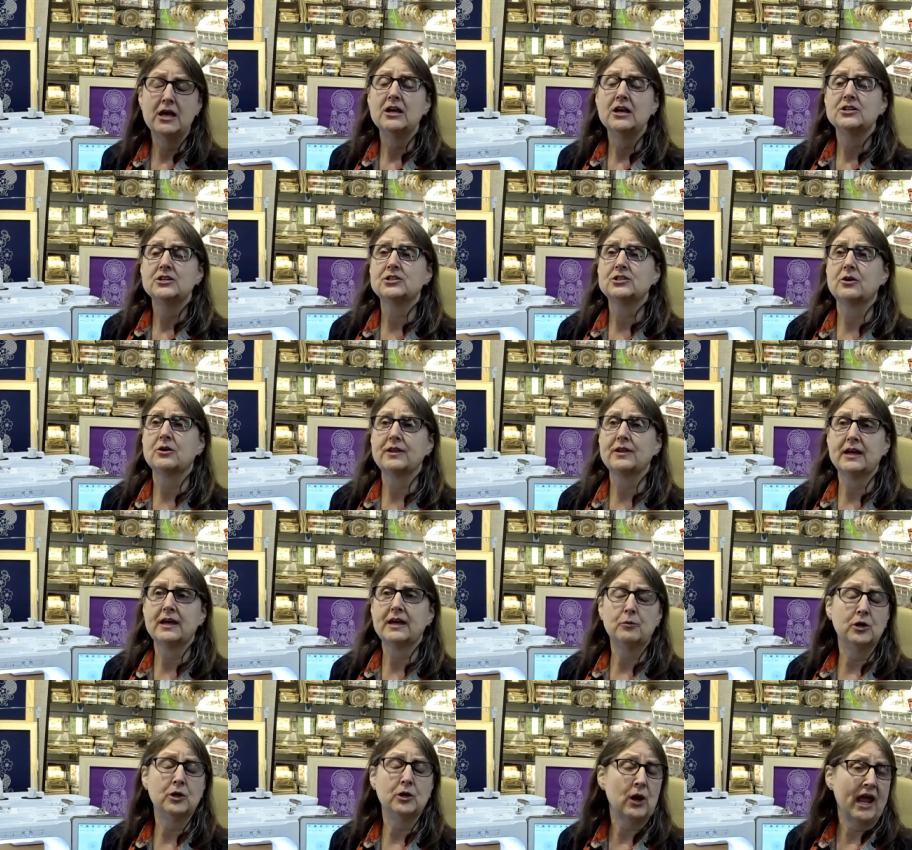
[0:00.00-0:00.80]
So
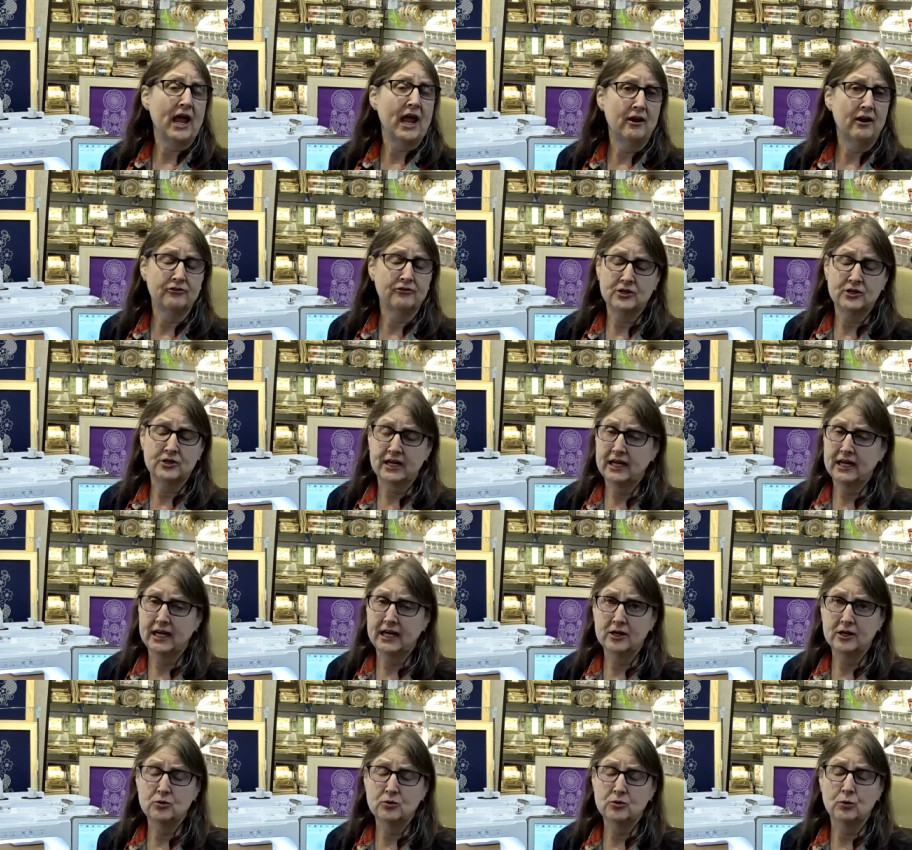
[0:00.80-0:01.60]
they would have to
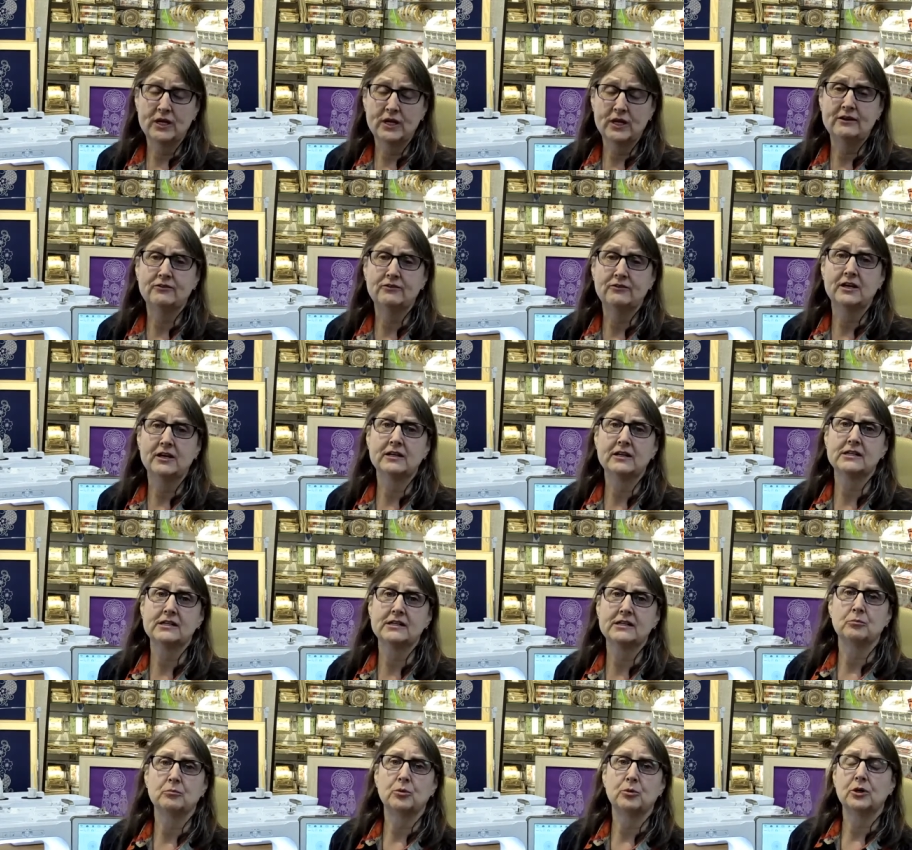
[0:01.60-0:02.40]
hand weave it
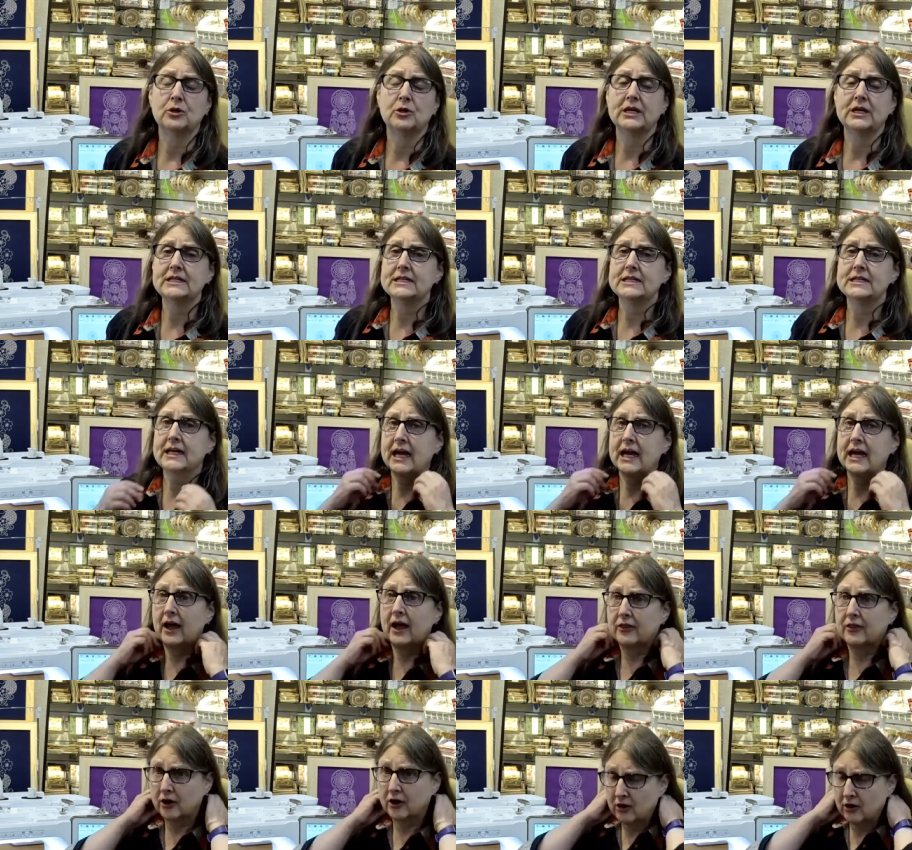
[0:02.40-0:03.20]
and put it
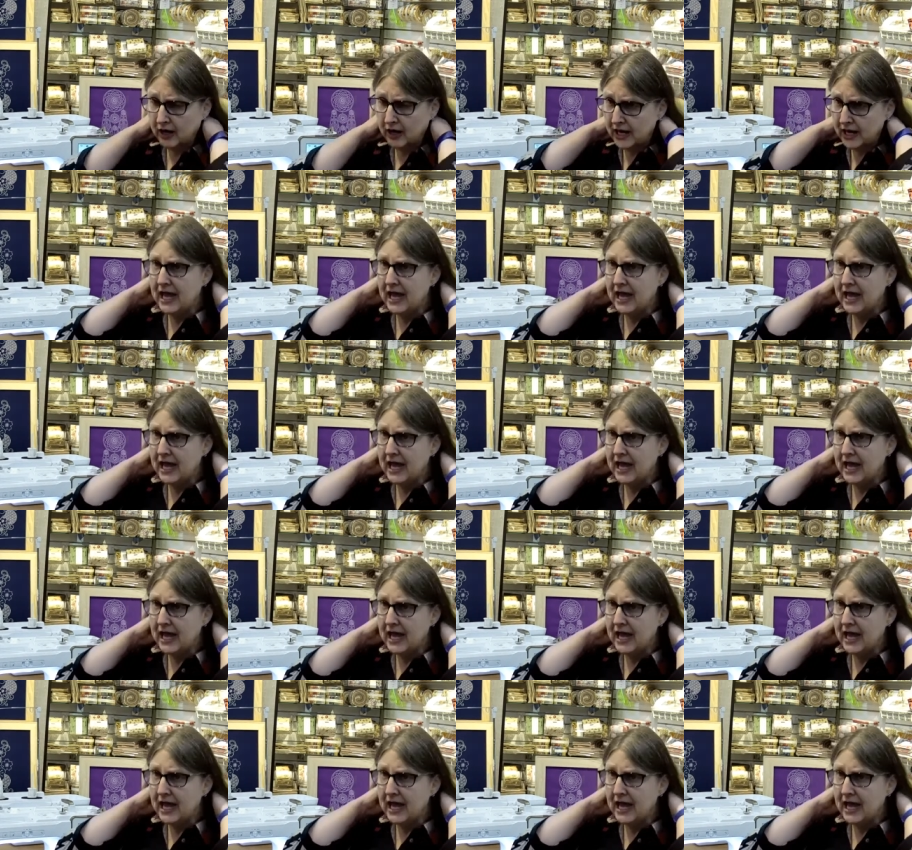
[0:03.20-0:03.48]
together.